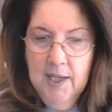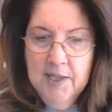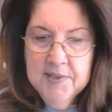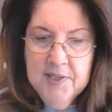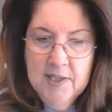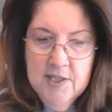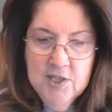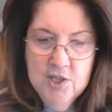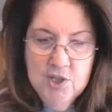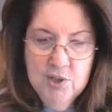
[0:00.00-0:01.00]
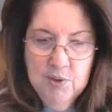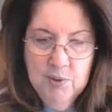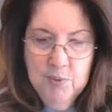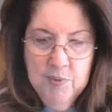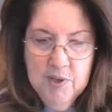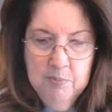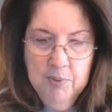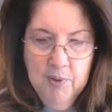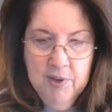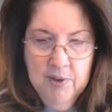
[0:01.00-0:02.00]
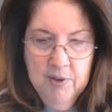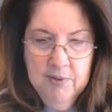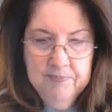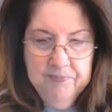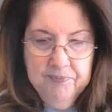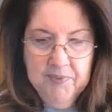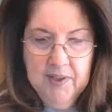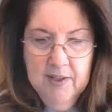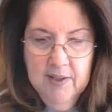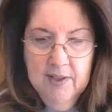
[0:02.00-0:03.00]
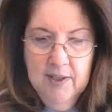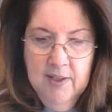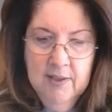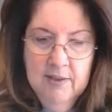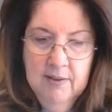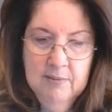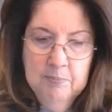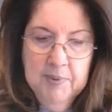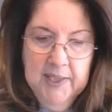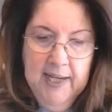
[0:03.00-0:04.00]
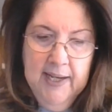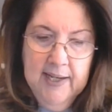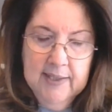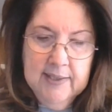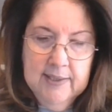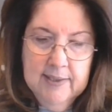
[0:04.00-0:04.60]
I decided to do the border in black.